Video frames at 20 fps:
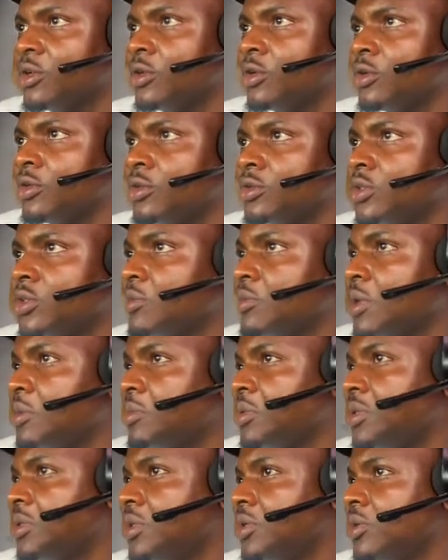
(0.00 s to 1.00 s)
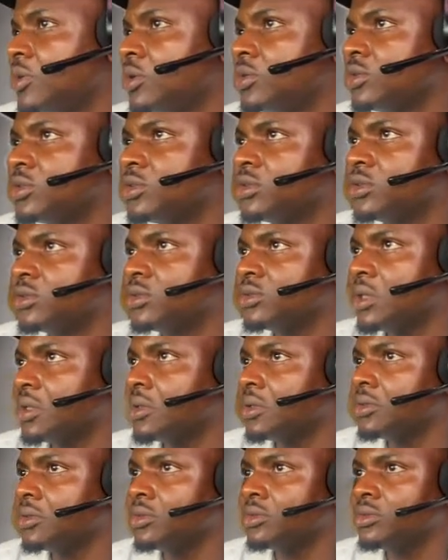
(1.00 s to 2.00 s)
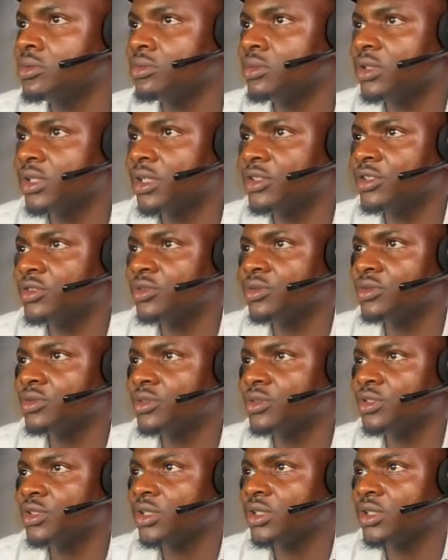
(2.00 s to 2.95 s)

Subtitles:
So it might be the cost. So I don't know, but I just want to check.